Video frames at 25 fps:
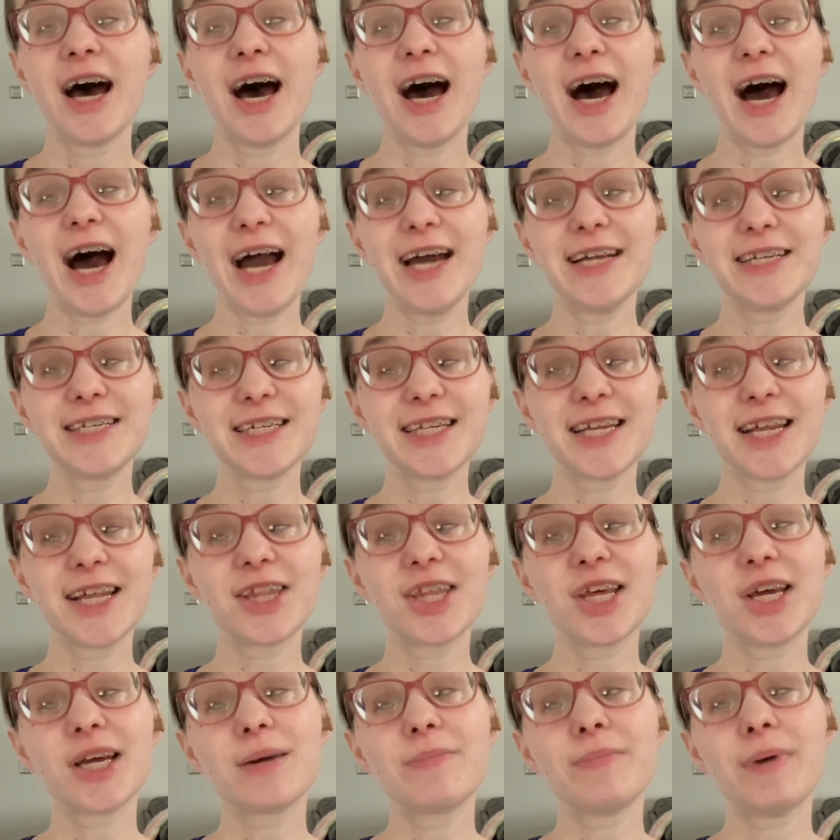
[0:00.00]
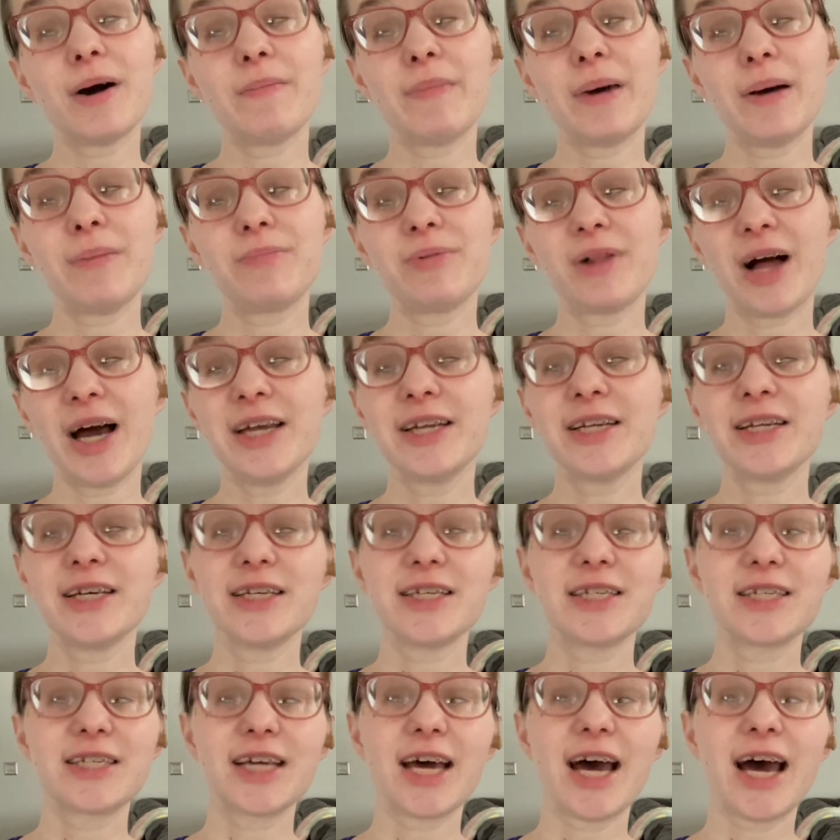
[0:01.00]
I didn't think about my
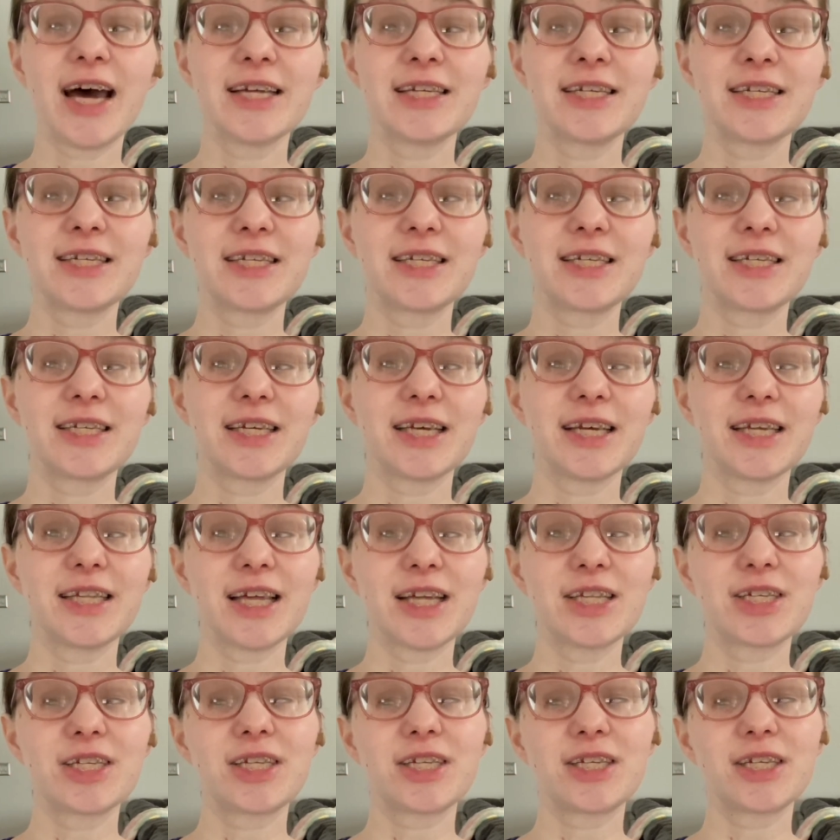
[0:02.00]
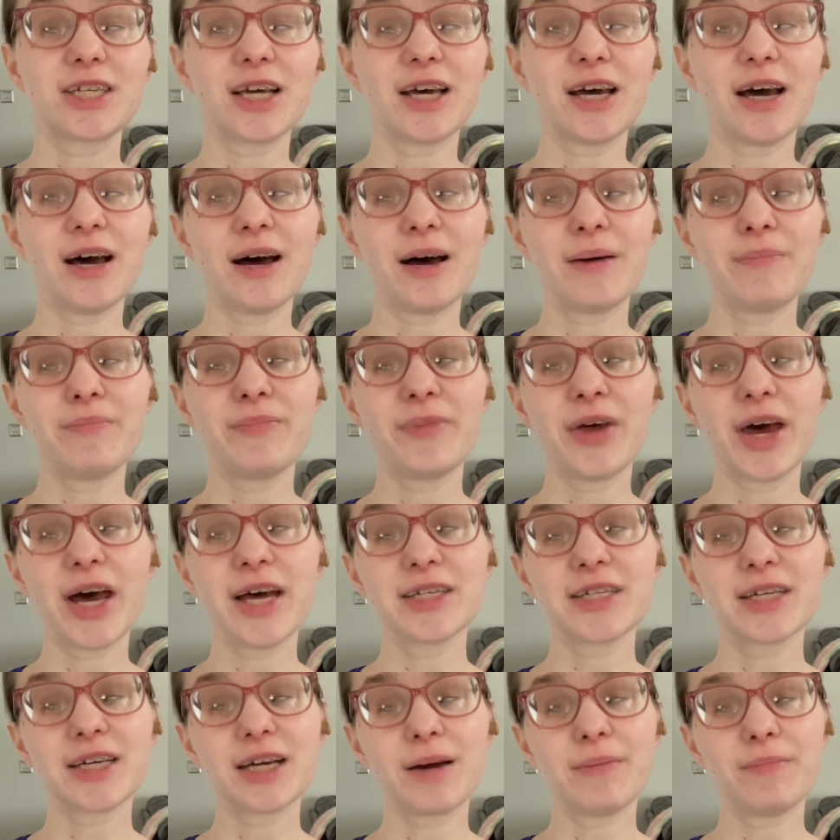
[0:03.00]
blindness as
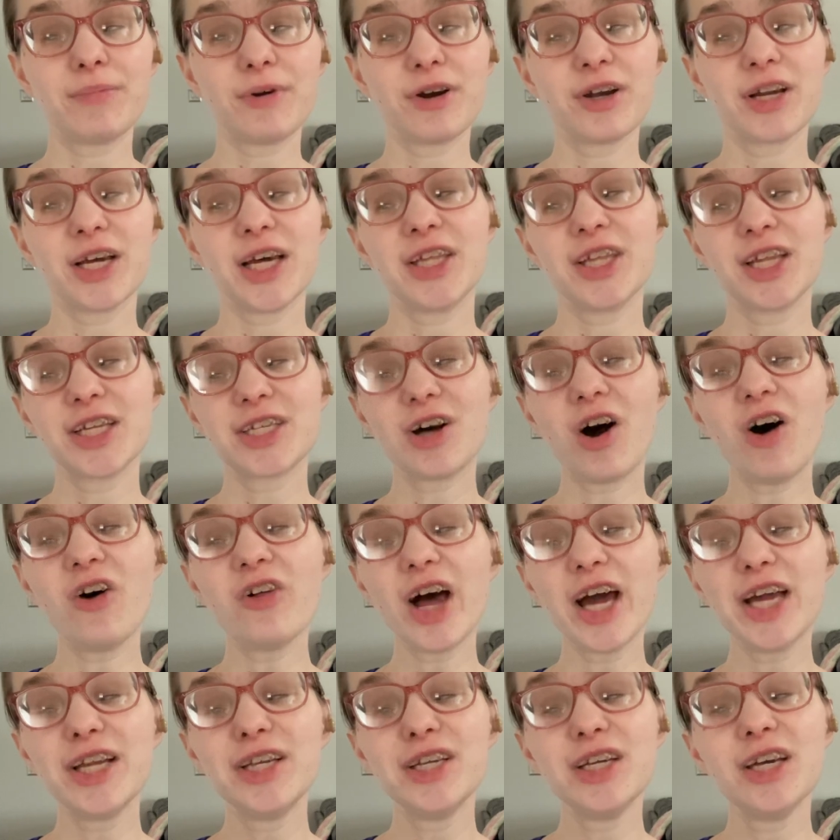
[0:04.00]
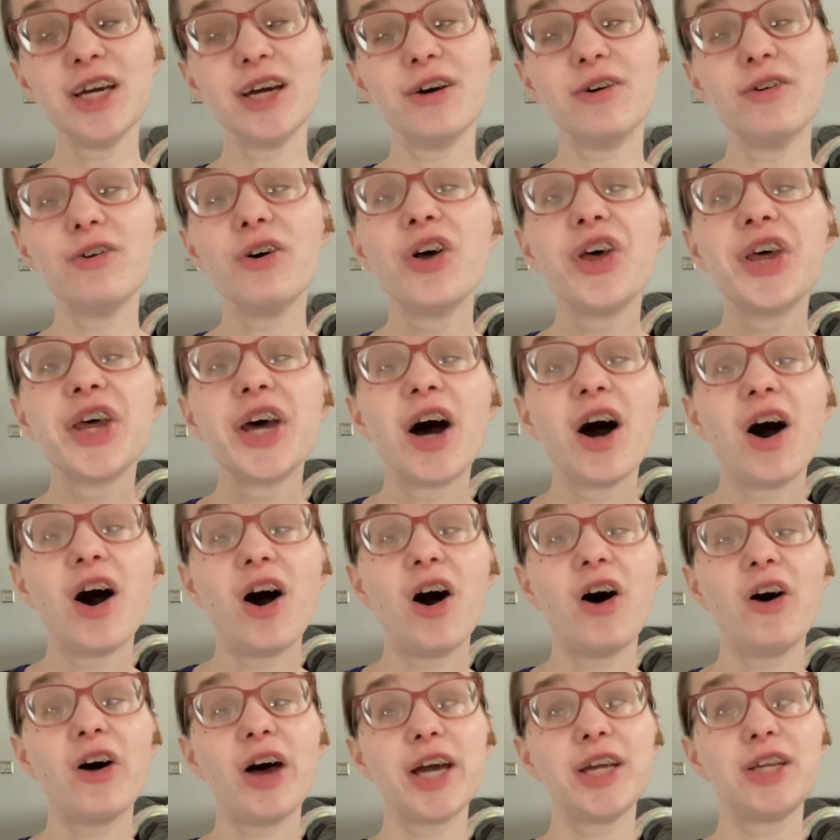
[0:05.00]
like a burden. That's all I knew.
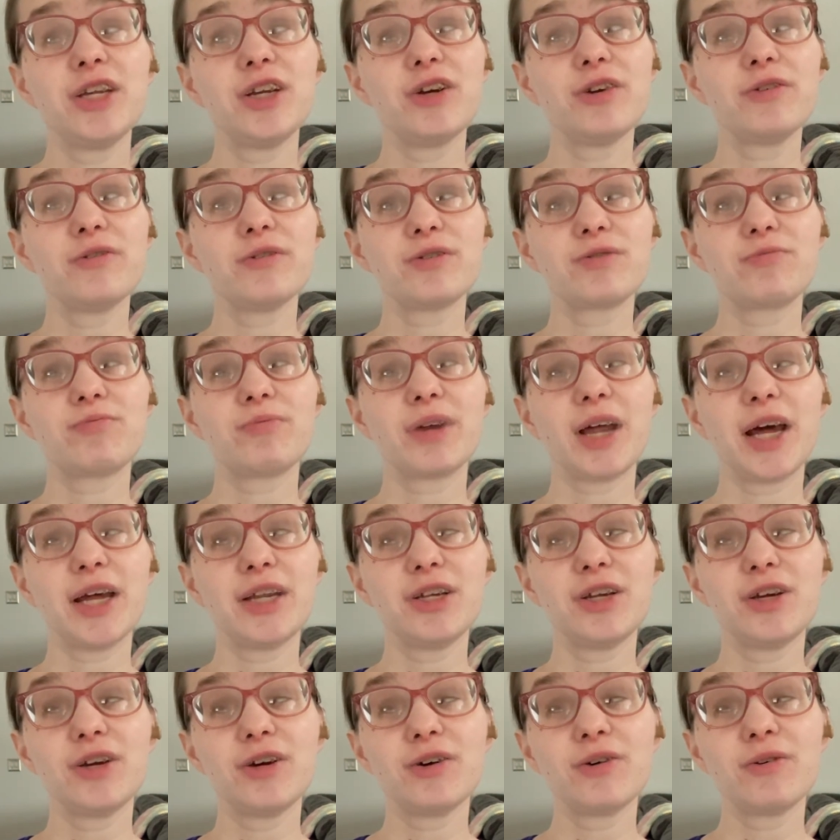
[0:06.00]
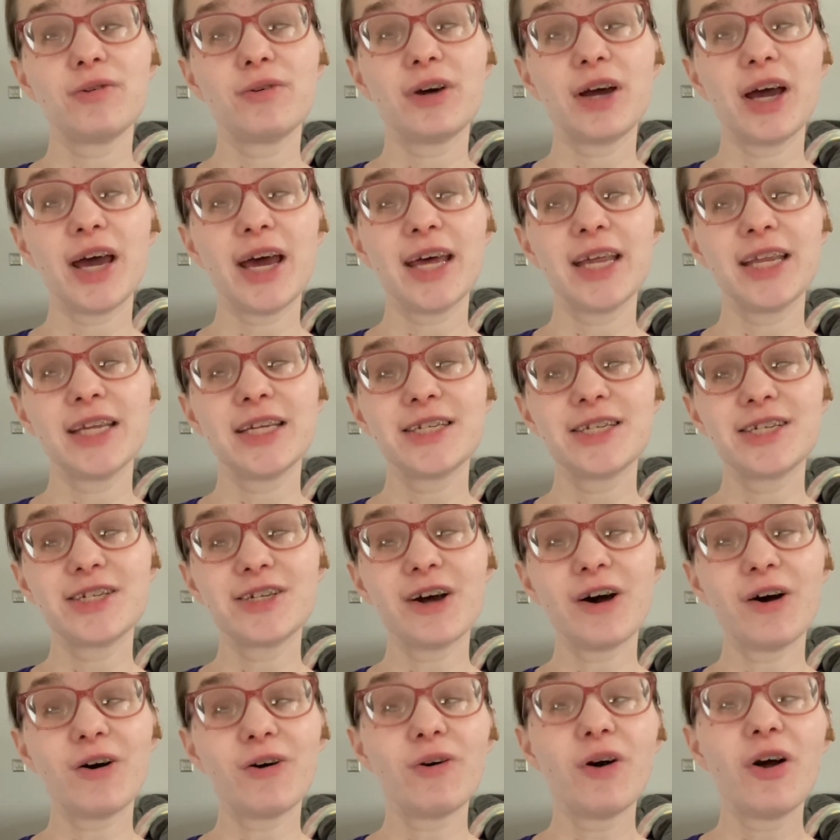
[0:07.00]
All I knew is what I knew, and
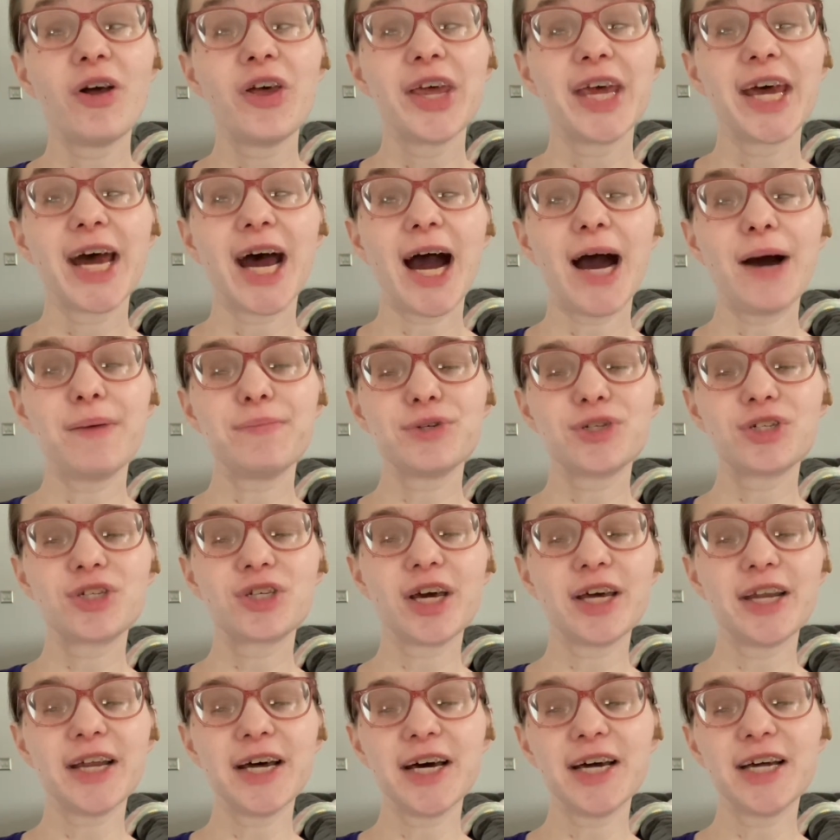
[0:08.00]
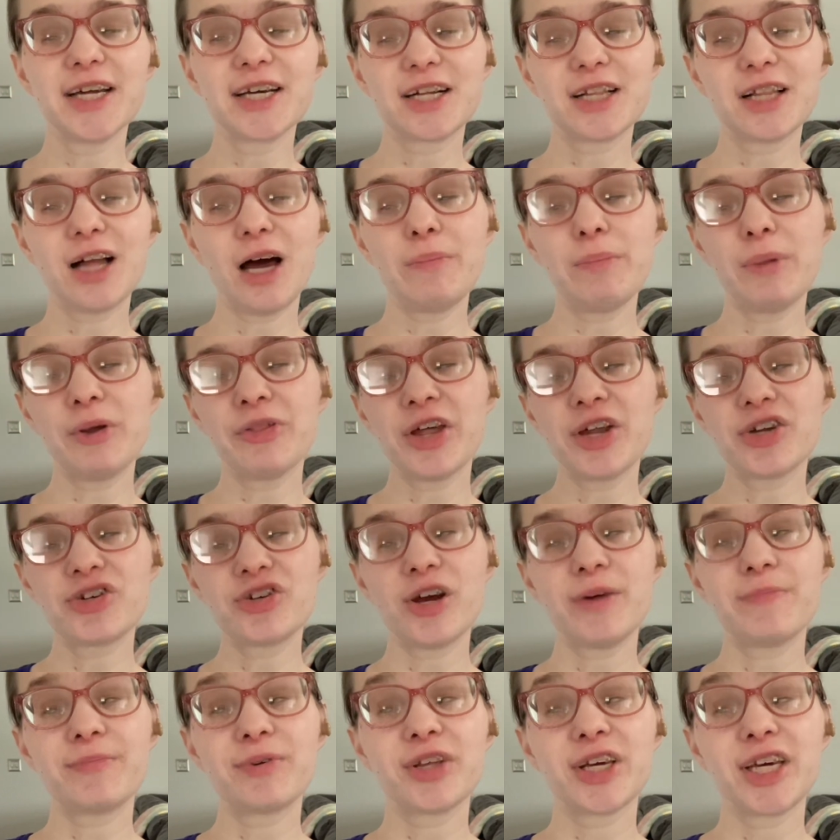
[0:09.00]
so I was gonna climb on that
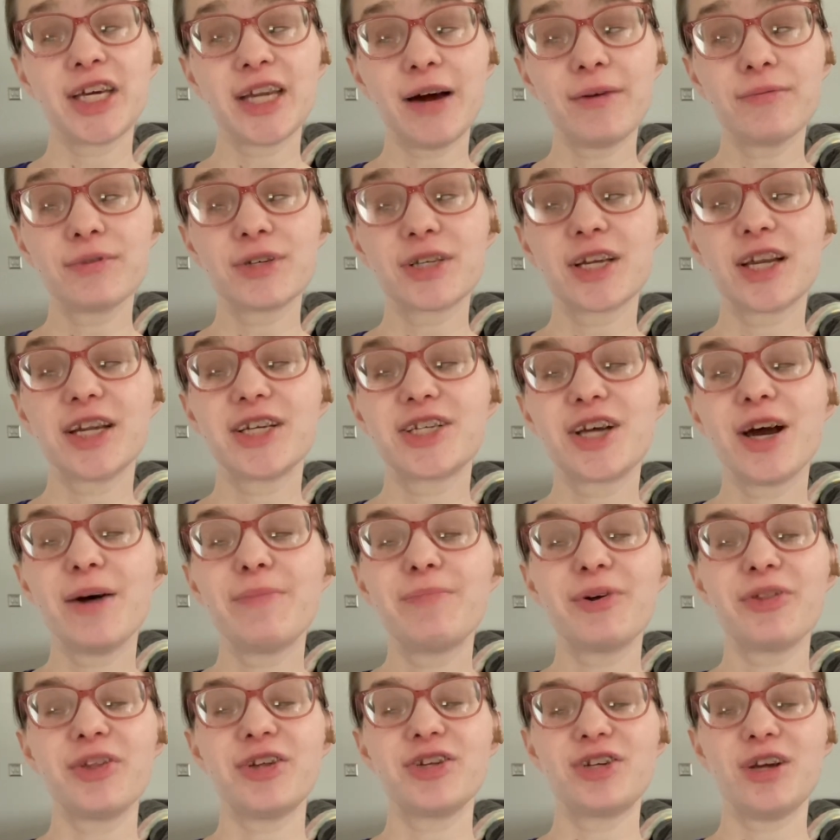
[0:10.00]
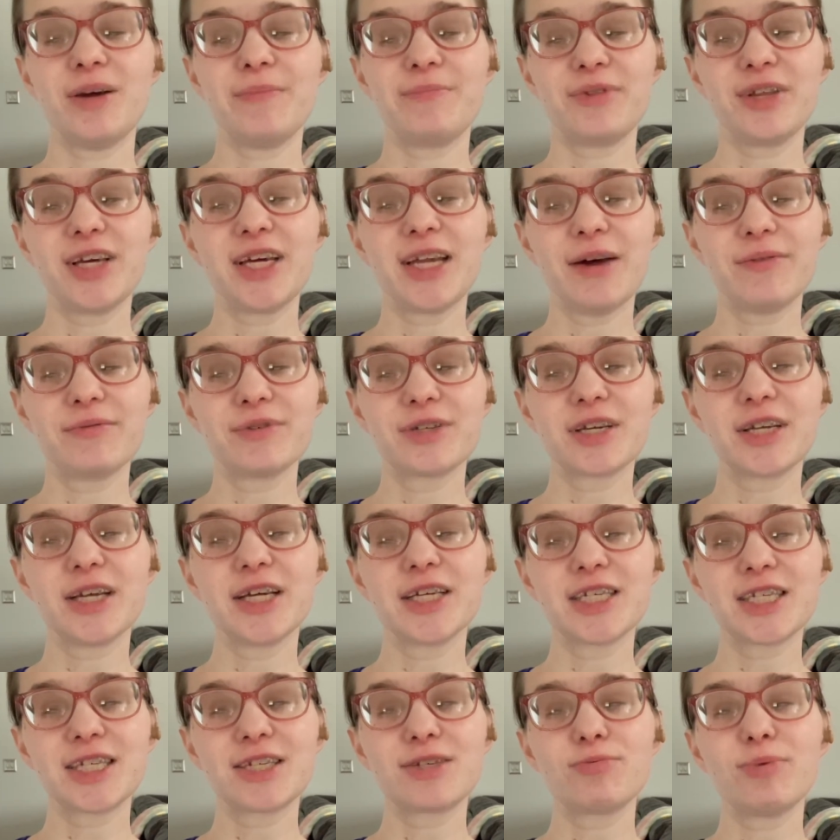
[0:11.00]
trampoline. I was gonna jump on the trampoline. I was gonna
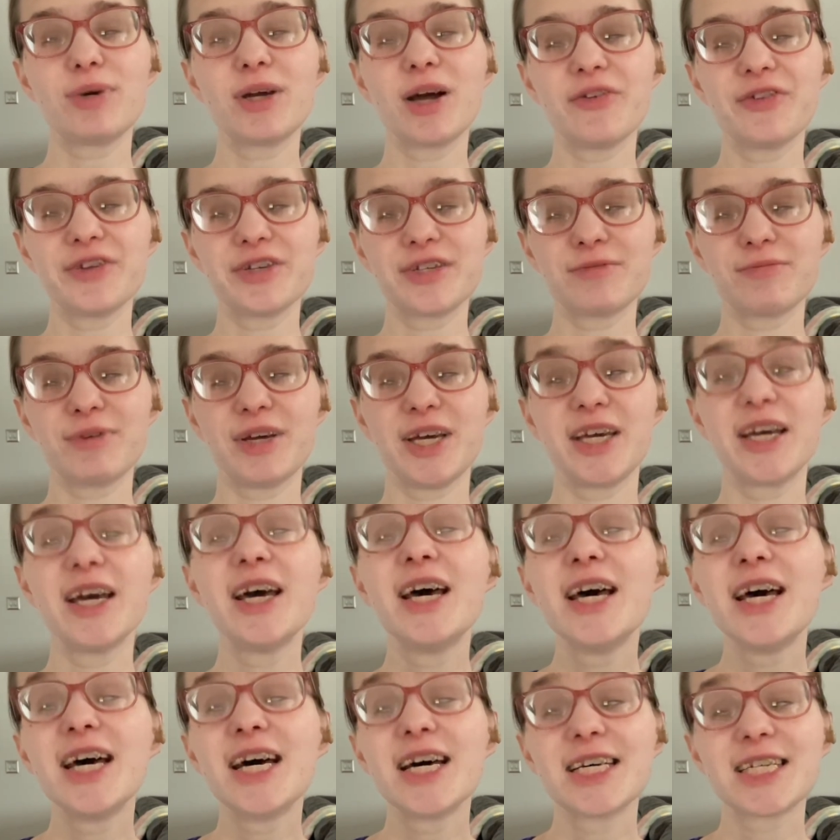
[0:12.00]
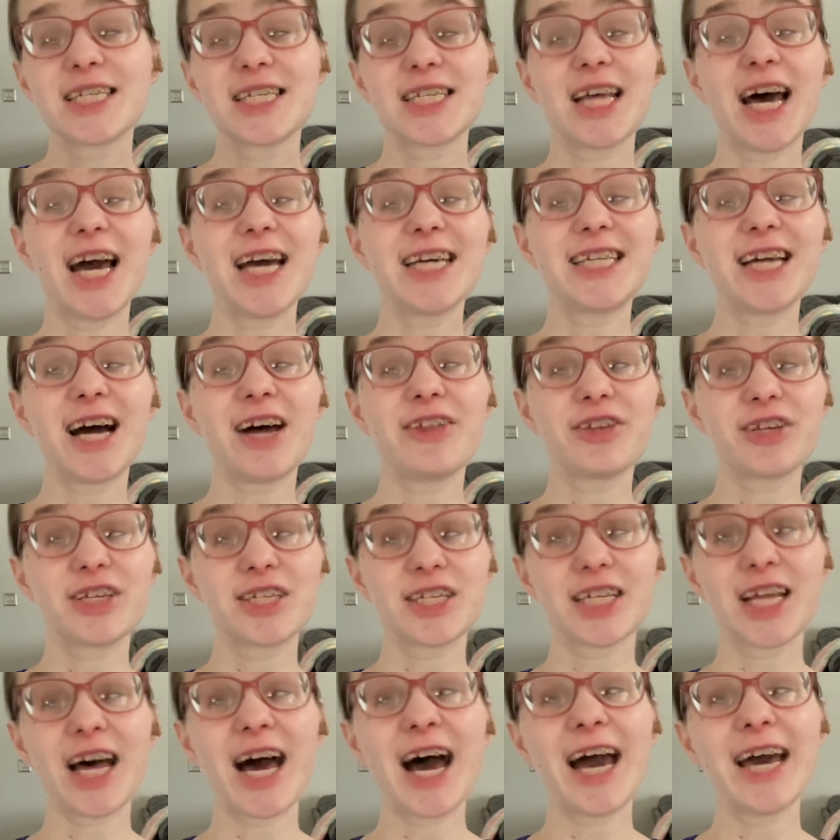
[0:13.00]
swing on the swing, slide down the
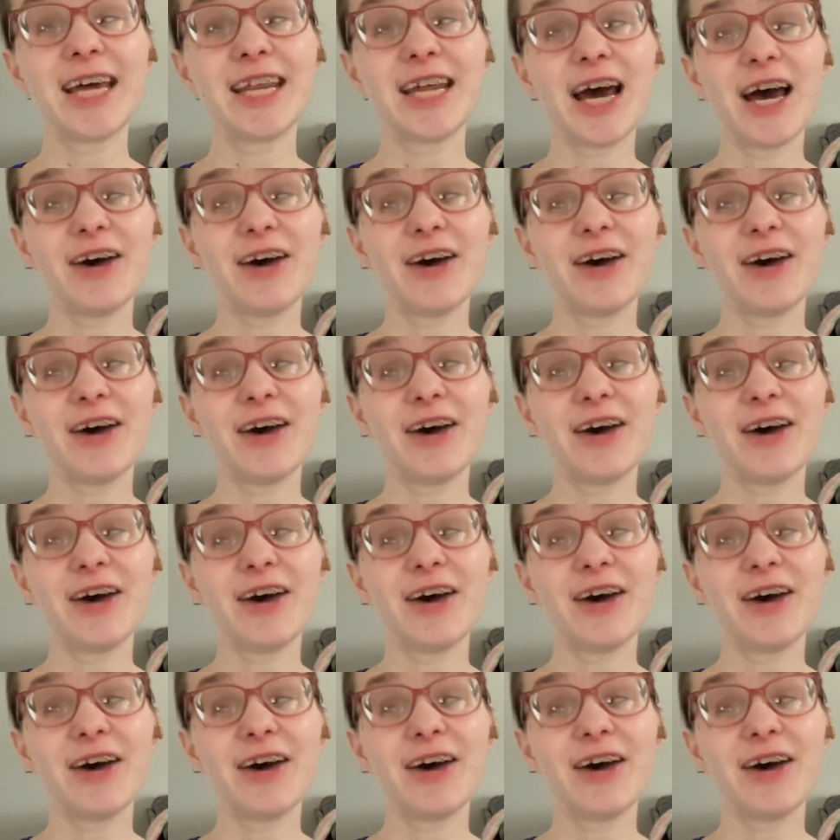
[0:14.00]
slide.